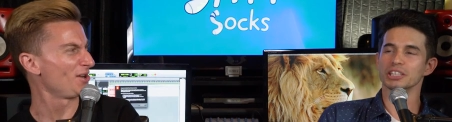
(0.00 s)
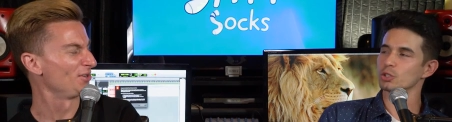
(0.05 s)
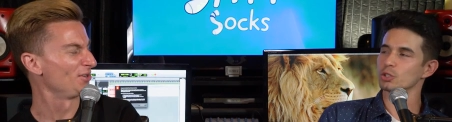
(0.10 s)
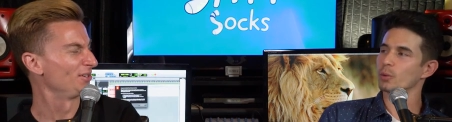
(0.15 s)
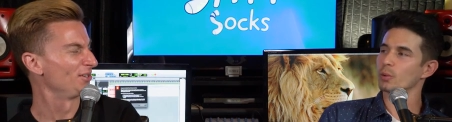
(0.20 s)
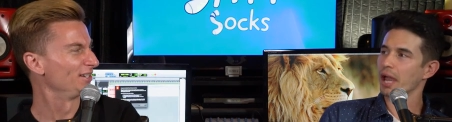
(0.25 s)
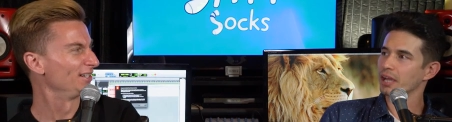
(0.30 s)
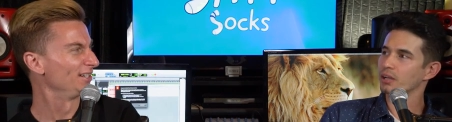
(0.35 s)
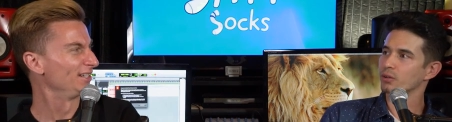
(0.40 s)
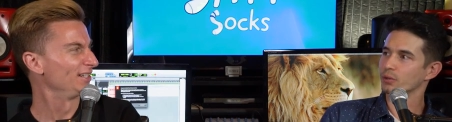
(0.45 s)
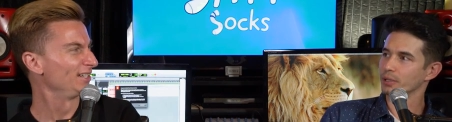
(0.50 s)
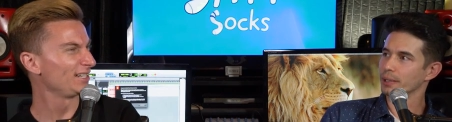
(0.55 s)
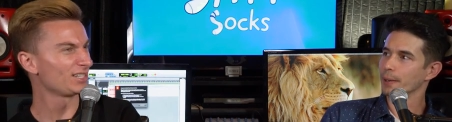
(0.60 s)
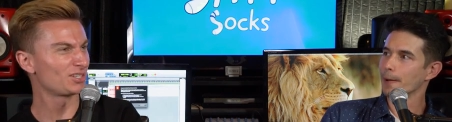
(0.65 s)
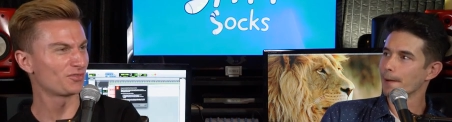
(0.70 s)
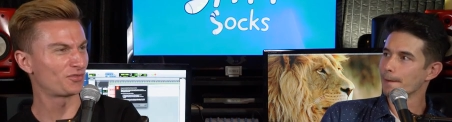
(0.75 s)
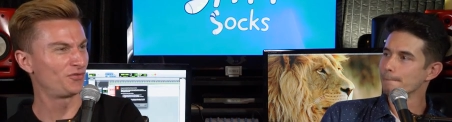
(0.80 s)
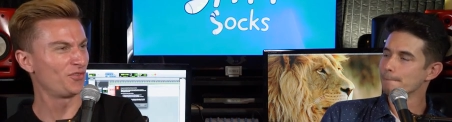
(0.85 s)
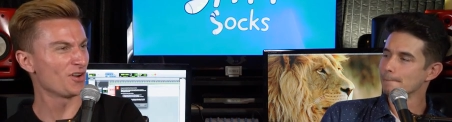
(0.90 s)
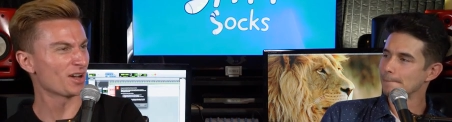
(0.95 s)
Speaker 1: you angry. It's
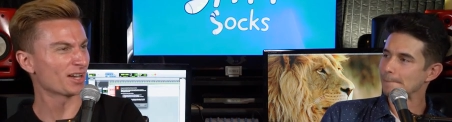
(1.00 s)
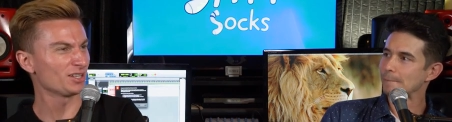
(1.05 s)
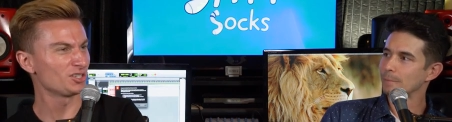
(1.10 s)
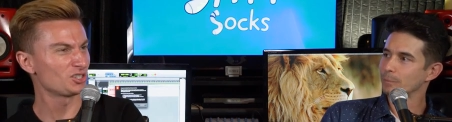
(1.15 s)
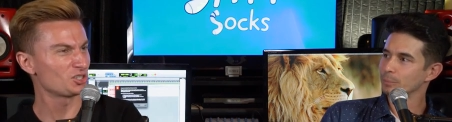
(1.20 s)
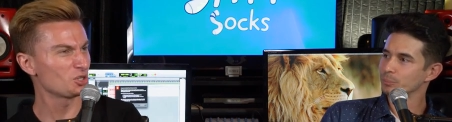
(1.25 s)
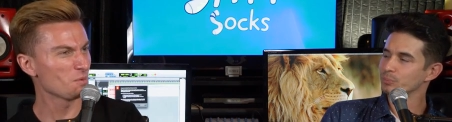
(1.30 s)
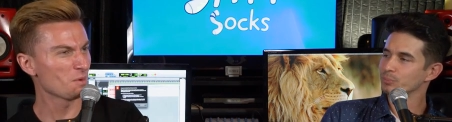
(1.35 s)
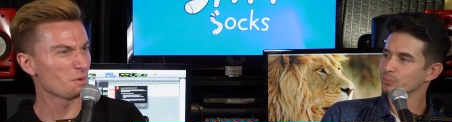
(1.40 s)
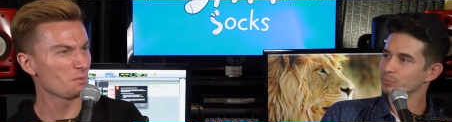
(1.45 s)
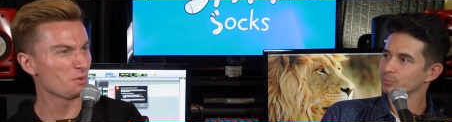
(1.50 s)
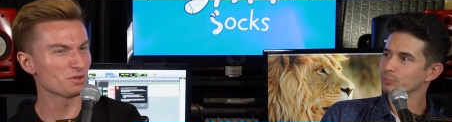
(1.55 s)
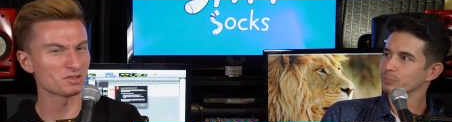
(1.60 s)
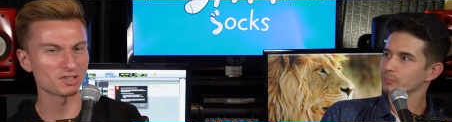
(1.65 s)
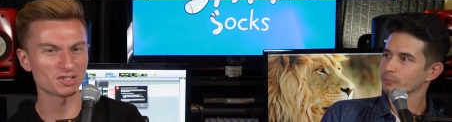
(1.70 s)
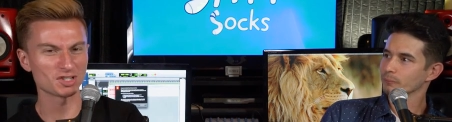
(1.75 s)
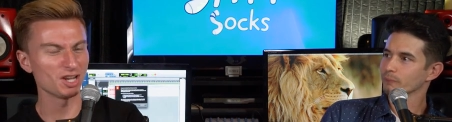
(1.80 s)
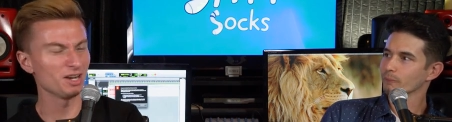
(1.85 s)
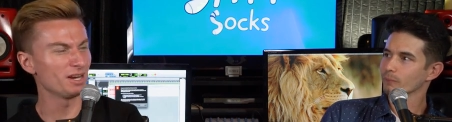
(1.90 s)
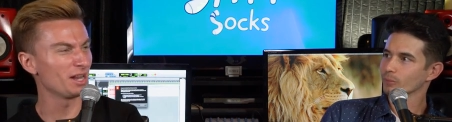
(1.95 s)
fucking Super Bowl
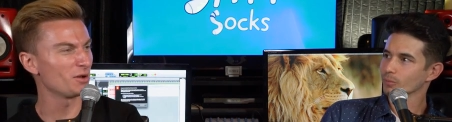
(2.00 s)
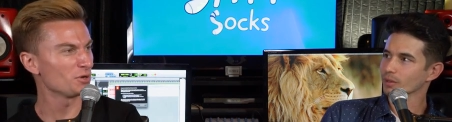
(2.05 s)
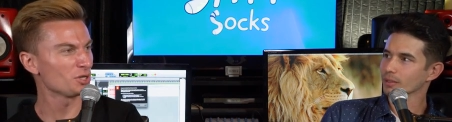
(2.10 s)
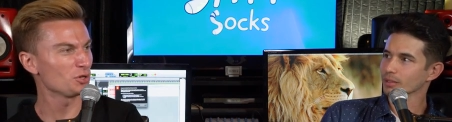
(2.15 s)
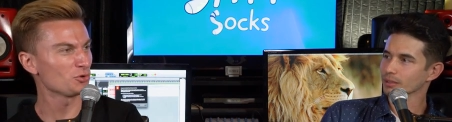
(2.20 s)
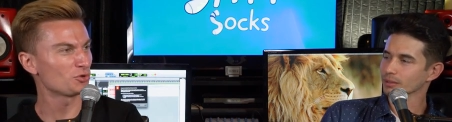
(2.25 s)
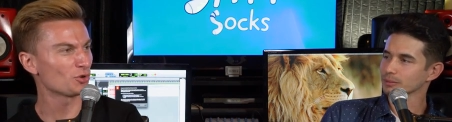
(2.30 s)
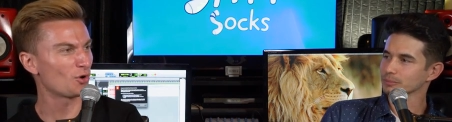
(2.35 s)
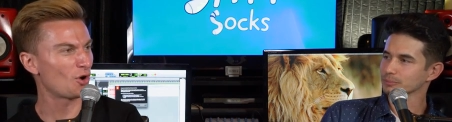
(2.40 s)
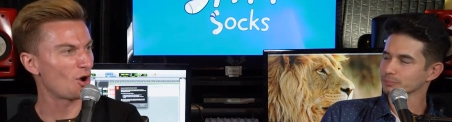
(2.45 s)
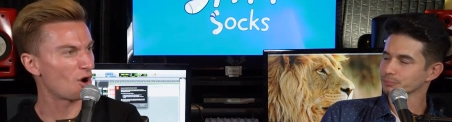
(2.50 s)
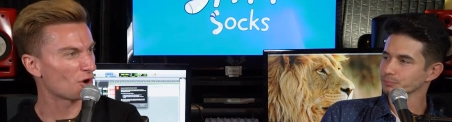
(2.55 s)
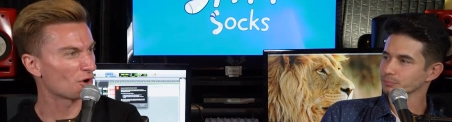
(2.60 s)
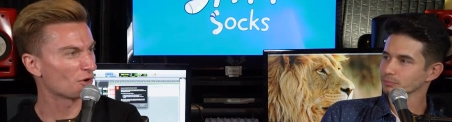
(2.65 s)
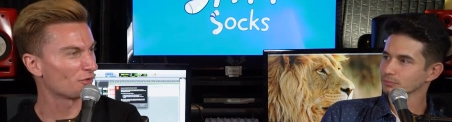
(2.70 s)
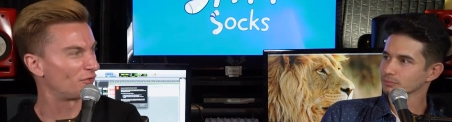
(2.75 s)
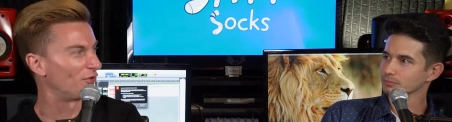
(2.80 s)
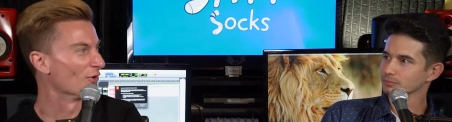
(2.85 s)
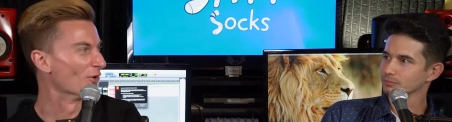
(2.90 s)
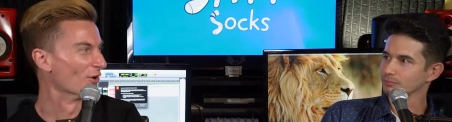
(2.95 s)
Sunday. What are you so hard
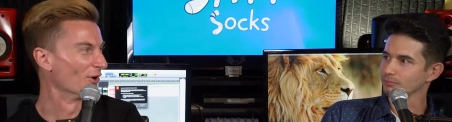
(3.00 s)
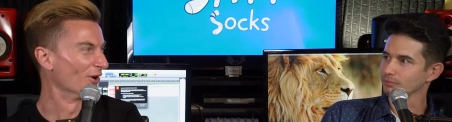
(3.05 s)
for?